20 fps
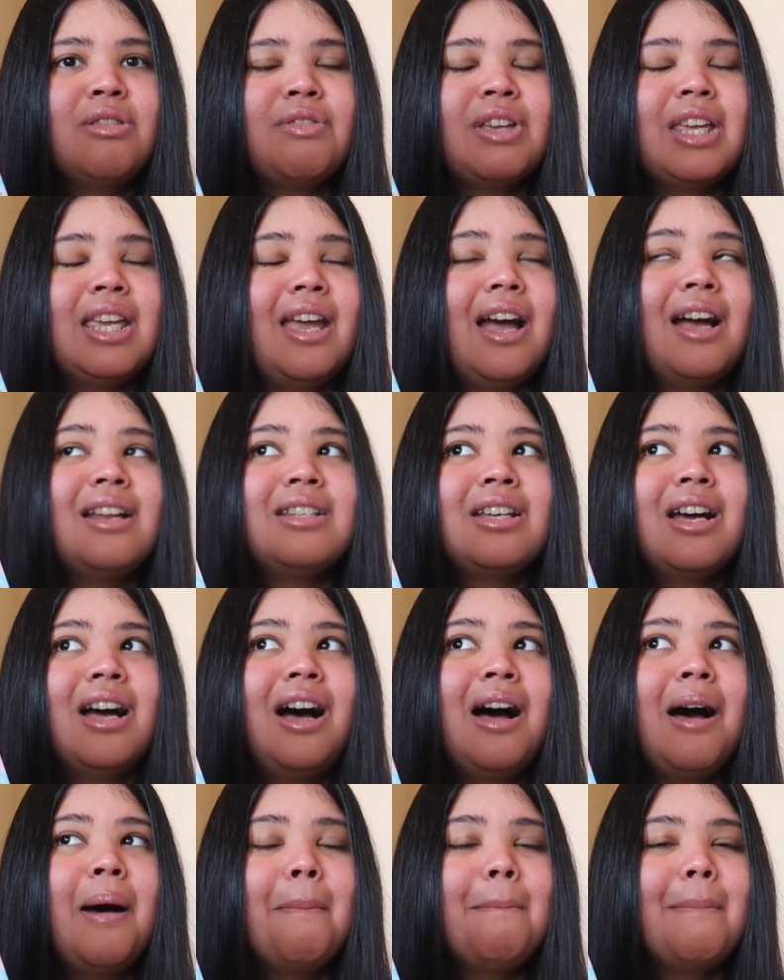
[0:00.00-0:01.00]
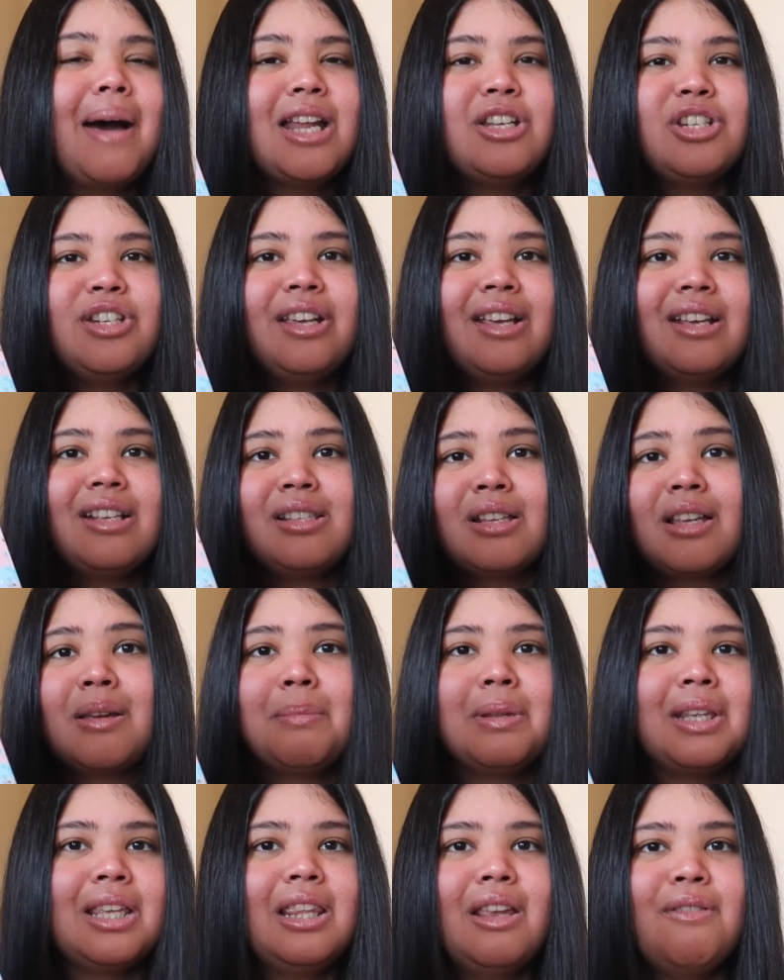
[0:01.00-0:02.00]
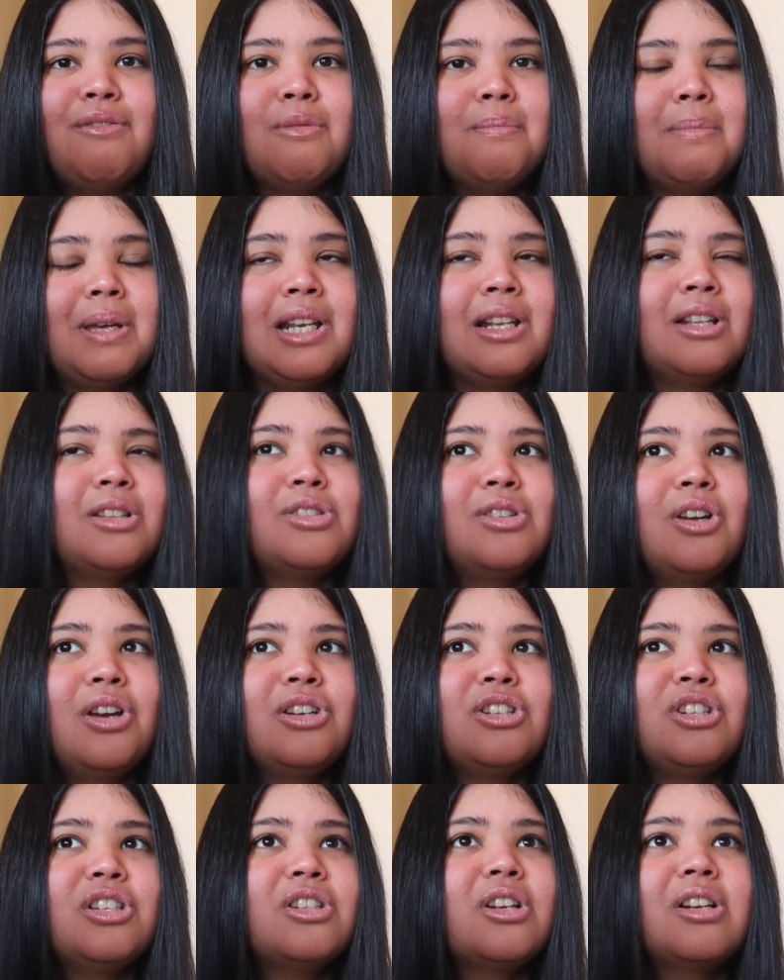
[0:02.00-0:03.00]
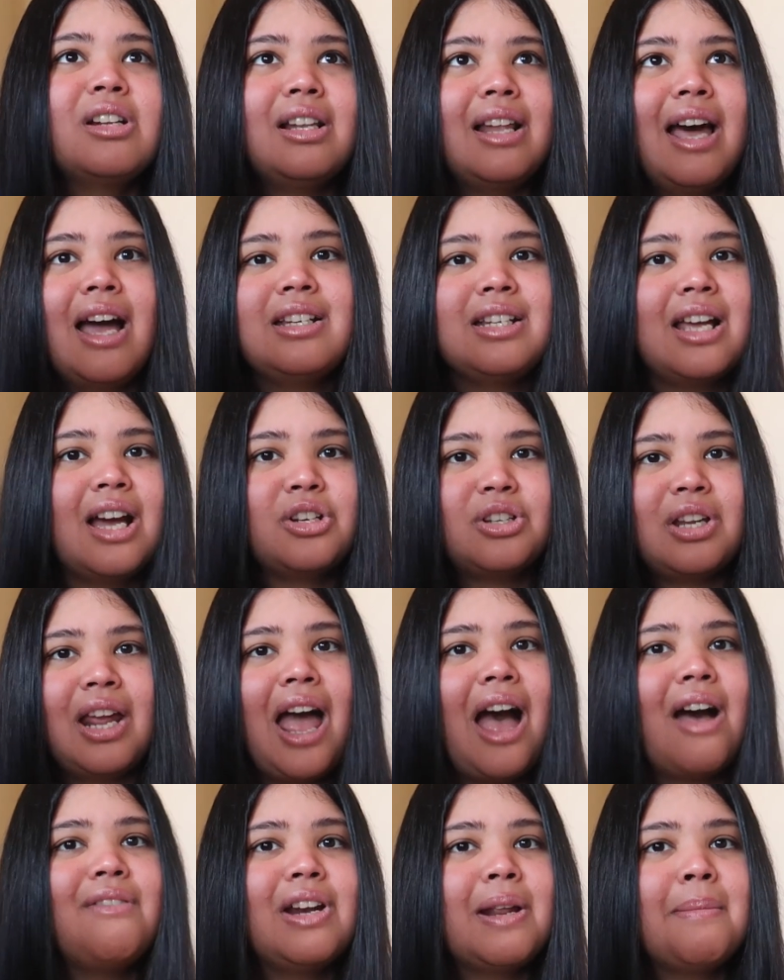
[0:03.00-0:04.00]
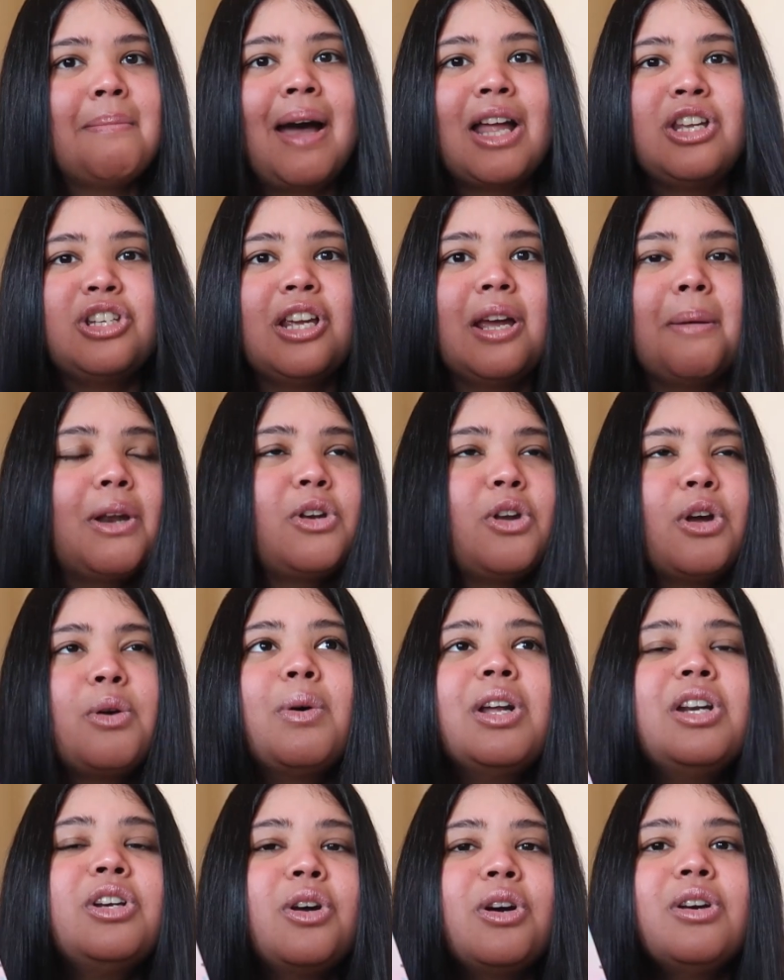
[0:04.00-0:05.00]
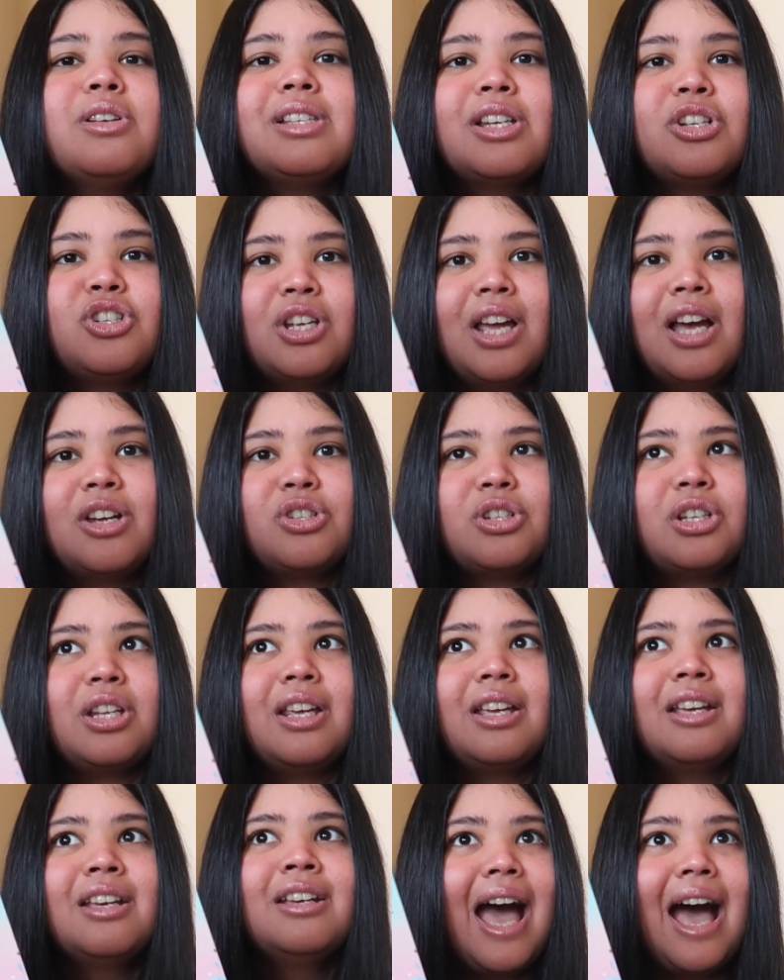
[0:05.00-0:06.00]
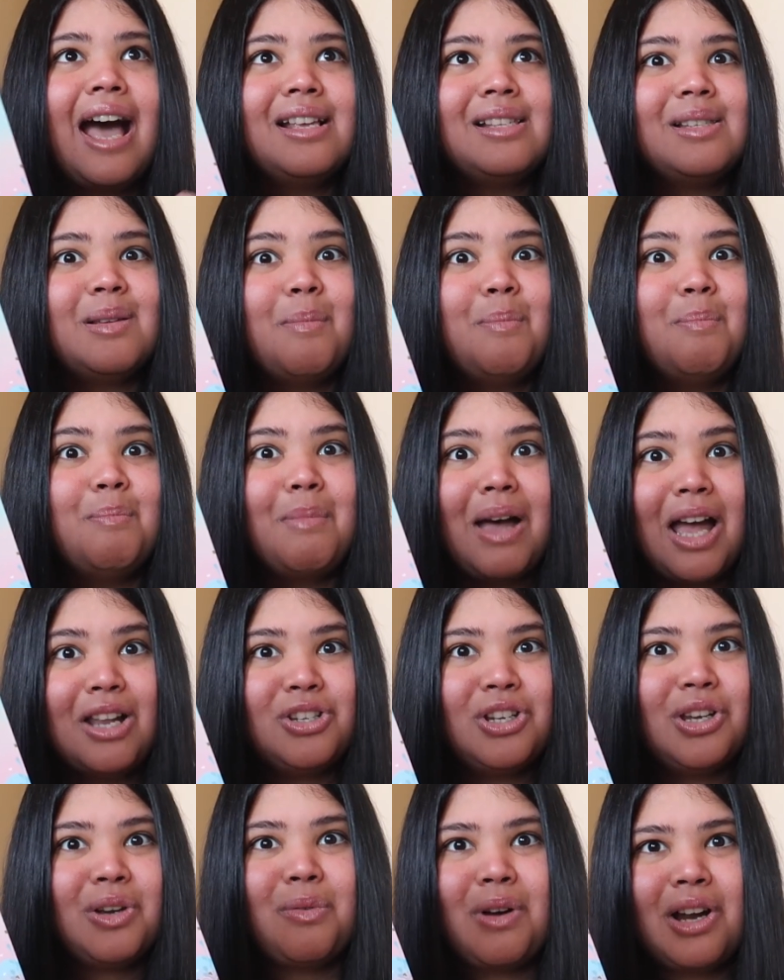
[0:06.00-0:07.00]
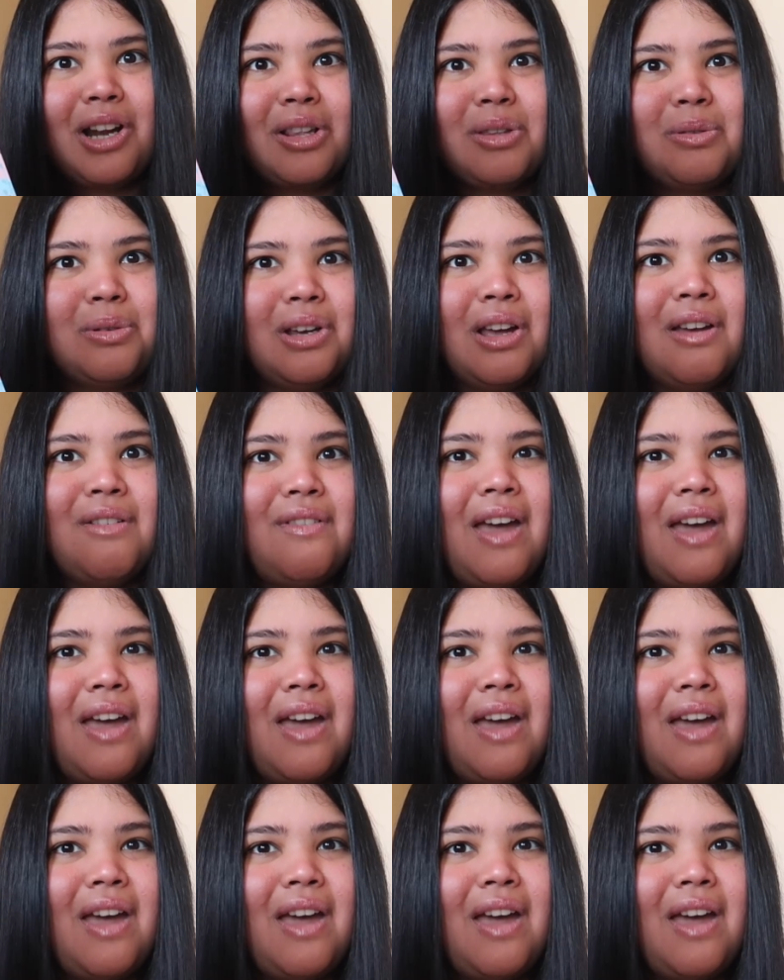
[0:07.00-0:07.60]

of Kiata, magic is completely forbidden, so she's not allowed to actually have any magic, but no one knows that she actually has magic running through her